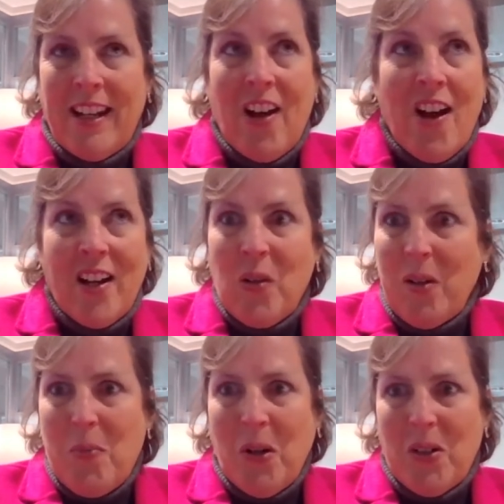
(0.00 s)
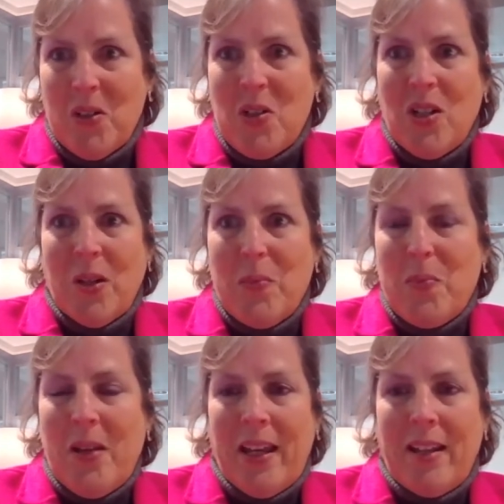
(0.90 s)
an ongoing partnership.
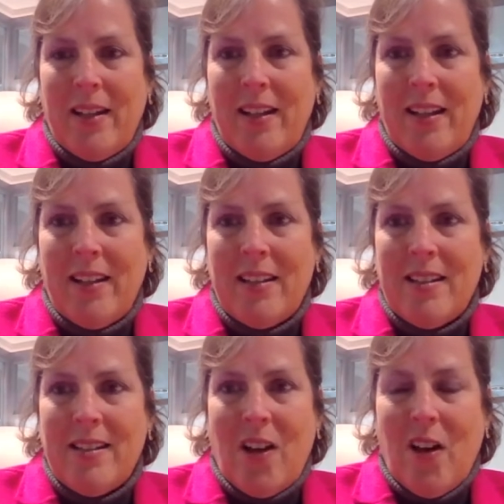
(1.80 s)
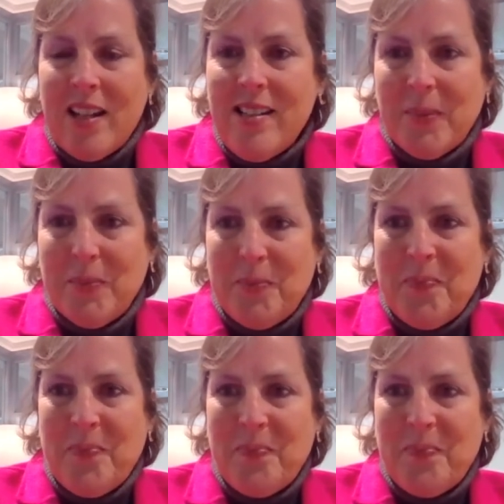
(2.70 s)
And it's awesome.